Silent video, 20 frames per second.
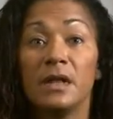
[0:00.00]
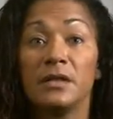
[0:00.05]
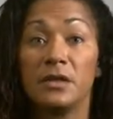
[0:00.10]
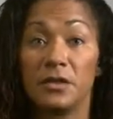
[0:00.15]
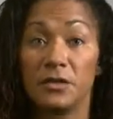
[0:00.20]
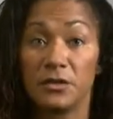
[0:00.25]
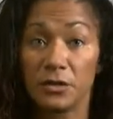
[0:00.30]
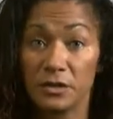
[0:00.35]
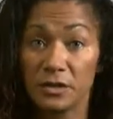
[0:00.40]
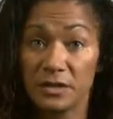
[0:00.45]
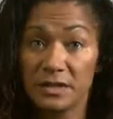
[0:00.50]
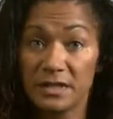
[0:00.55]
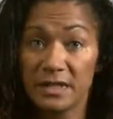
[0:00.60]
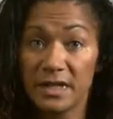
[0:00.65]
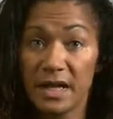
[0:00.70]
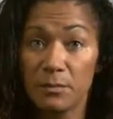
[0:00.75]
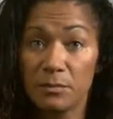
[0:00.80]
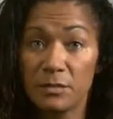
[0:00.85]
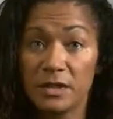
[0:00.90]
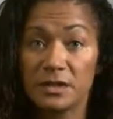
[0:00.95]
The third
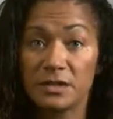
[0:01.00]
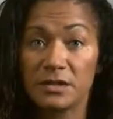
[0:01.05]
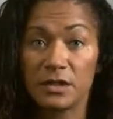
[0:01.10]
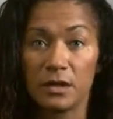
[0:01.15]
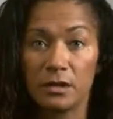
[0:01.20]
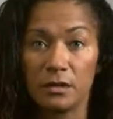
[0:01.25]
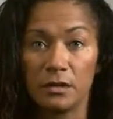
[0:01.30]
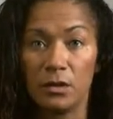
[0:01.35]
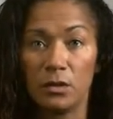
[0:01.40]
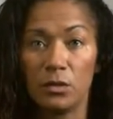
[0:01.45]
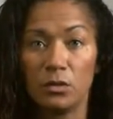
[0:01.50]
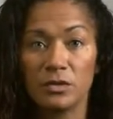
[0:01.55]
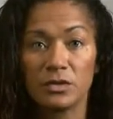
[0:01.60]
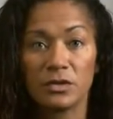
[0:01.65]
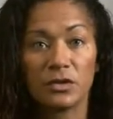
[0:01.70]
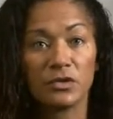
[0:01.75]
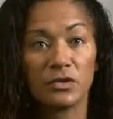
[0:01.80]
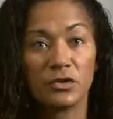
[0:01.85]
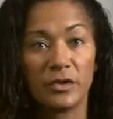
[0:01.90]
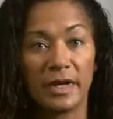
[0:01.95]
step is to close
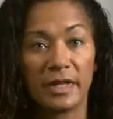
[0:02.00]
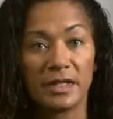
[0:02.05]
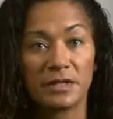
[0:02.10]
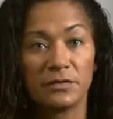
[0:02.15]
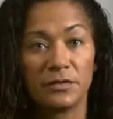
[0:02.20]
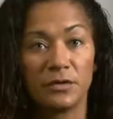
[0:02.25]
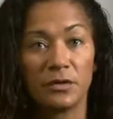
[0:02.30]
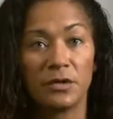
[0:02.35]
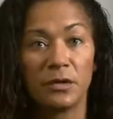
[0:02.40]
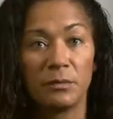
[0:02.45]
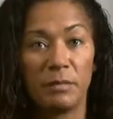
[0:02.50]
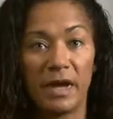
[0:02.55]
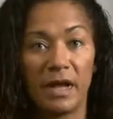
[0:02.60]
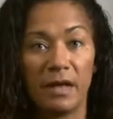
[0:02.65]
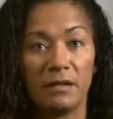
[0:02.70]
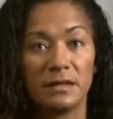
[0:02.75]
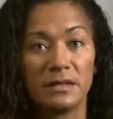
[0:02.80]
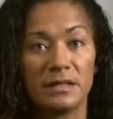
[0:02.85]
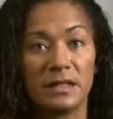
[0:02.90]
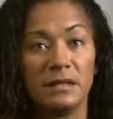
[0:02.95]
or transfer the
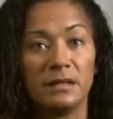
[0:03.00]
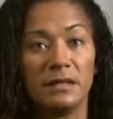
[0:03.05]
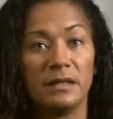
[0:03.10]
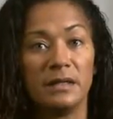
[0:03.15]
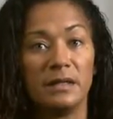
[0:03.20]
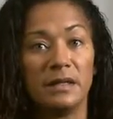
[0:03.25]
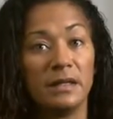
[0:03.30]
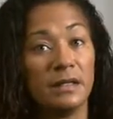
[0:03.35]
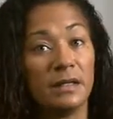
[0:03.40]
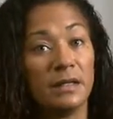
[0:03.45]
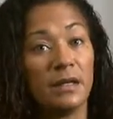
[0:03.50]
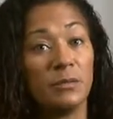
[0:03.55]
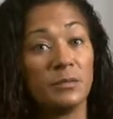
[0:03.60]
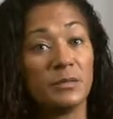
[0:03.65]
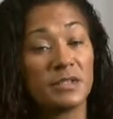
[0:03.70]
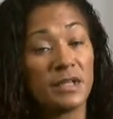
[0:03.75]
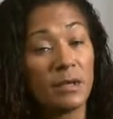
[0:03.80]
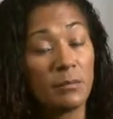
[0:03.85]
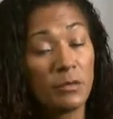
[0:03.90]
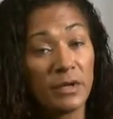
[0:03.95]
balance in the income
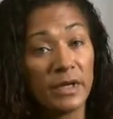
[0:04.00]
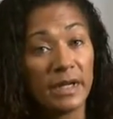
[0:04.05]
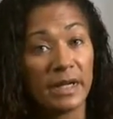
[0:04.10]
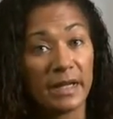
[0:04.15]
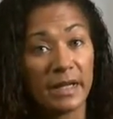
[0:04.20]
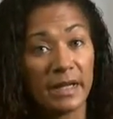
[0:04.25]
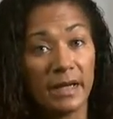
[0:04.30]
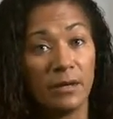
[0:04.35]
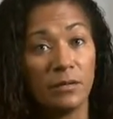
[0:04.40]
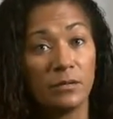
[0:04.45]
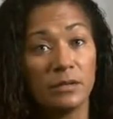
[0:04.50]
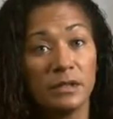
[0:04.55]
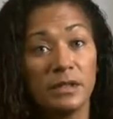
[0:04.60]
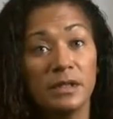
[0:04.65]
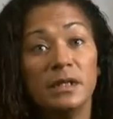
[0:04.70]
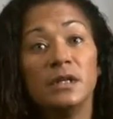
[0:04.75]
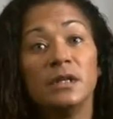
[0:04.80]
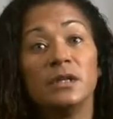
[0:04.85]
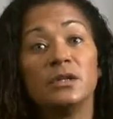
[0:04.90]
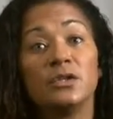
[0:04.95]
summary account
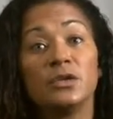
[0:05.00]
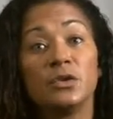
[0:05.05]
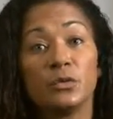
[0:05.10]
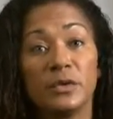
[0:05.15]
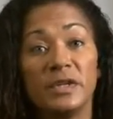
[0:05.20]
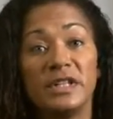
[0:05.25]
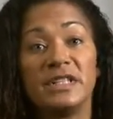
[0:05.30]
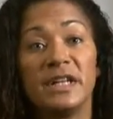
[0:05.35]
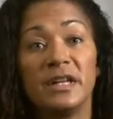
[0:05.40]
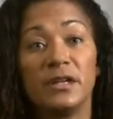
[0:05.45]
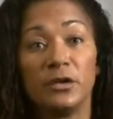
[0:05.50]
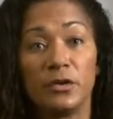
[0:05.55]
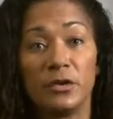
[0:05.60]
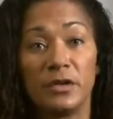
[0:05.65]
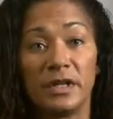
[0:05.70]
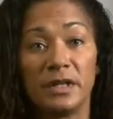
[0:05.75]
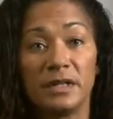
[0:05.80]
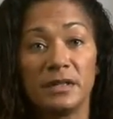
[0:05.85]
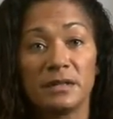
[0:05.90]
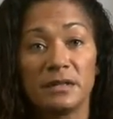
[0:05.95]
to retained
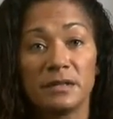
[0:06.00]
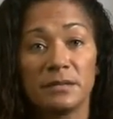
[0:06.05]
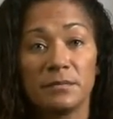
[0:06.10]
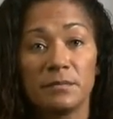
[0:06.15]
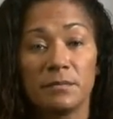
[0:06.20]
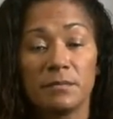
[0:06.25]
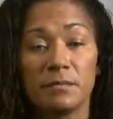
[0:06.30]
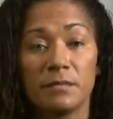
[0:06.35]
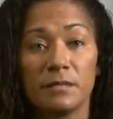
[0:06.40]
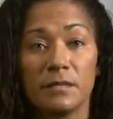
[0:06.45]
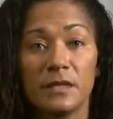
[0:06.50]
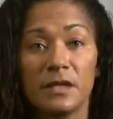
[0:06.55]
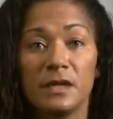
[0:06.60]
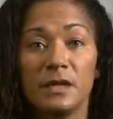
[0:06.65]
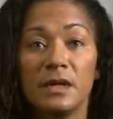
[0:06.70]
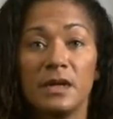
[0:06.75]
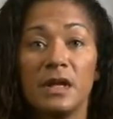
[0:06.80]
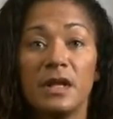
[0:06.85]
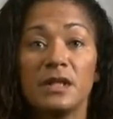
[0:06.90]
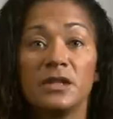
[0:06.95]
earnings.
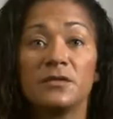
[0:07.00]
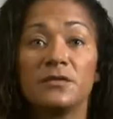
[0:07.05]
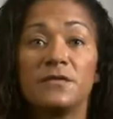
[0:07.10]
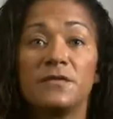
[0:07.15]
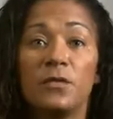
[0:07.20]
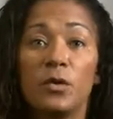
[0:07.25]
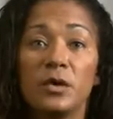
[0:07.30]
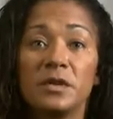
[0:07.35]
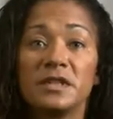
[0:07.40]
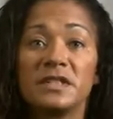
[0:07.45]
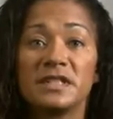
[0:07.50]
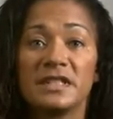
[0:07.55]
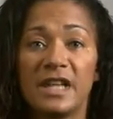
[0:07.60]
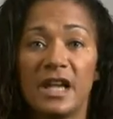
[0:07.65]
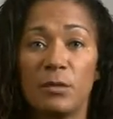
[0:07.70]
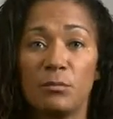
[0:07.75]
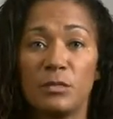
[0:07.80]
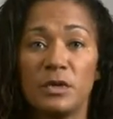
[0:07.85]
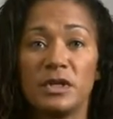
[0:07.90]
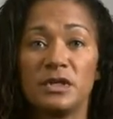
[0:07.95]
The fourth
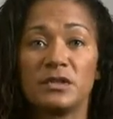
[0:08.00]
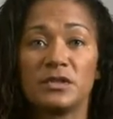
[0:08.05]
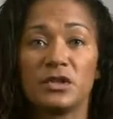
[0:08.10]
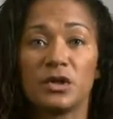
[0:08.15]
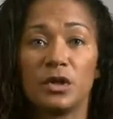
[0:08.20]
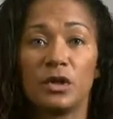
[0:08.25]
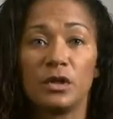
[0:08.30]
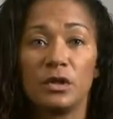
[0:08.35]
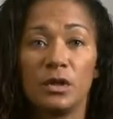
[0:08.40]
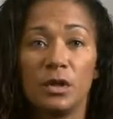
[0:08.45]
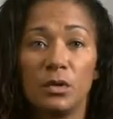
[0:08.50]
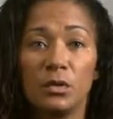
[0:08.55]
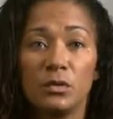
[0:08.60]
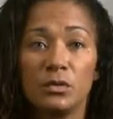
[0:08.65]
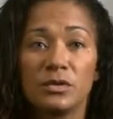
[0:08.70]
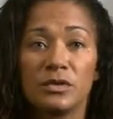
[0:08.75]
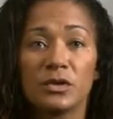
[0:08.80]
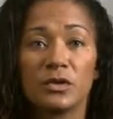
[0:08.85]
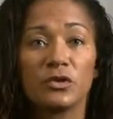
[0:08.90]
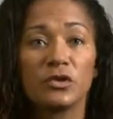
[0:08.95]
step is to
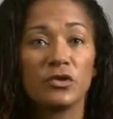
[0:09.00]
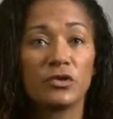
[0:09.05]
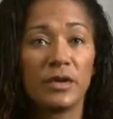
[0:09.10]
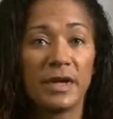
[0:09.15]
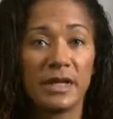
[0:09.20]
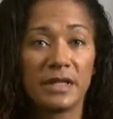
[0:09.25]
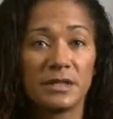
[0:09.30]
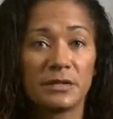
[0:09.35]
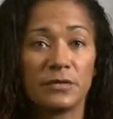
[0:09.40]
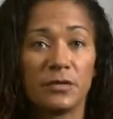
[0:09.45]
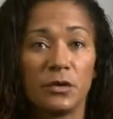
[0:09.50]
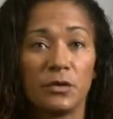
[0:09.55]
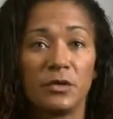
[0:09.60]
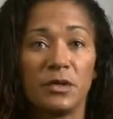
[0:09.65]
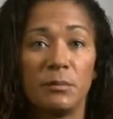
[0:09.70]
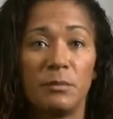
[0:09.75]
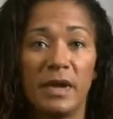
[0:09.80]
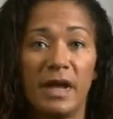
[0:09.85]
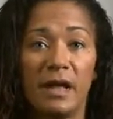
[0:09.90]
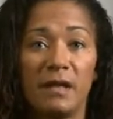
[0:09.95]
close or transfer
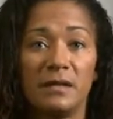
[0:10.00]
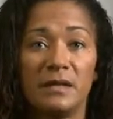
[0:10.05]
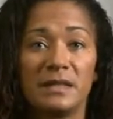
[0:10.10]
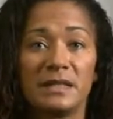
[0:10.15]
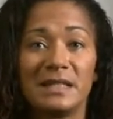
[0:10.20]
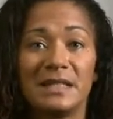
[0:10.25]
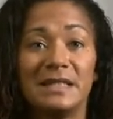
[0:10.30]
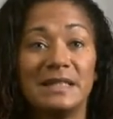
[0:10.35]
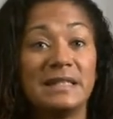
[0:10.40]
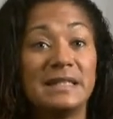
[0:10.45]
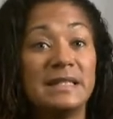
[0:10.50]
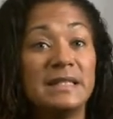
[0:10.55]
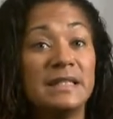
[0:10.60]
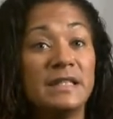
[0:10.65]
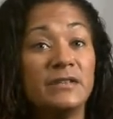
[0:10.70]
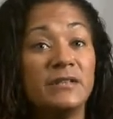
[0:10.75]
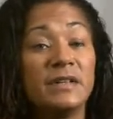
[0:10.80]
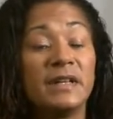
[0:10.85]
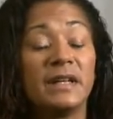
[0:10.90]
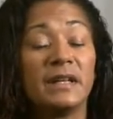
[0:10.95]
the balance in the
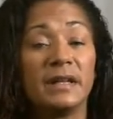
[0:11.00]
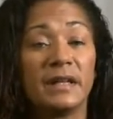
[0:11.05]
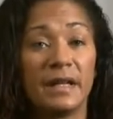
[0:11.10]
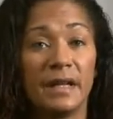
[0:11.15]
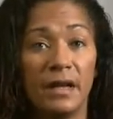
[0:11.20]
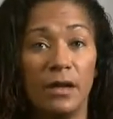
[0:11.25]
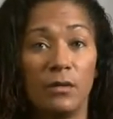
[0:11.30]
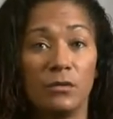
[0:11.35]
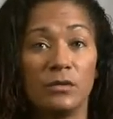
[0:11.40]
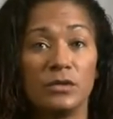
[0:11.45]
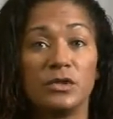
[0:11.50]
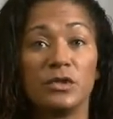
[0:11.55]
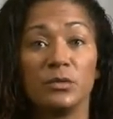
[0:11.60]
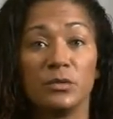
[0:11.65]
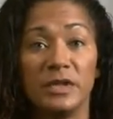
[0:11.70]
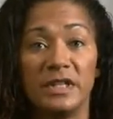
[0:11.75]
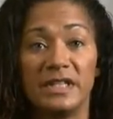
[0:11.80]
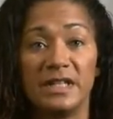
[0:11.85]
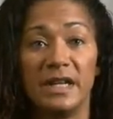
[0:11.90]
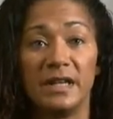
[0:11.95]
dividend account to
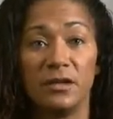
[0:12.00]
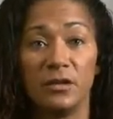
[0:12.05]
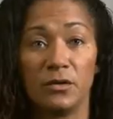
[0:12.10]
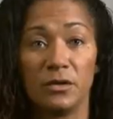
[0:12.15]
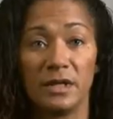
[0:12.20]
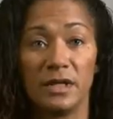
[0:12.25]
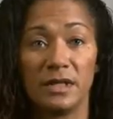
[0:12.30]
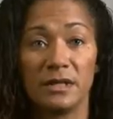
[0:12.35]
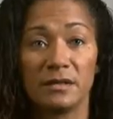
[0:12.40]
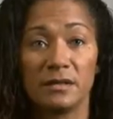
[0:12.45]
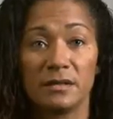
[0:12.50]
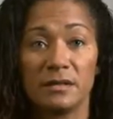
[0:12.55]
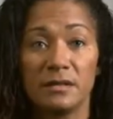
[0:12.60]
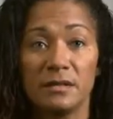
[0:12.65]
retained earnings.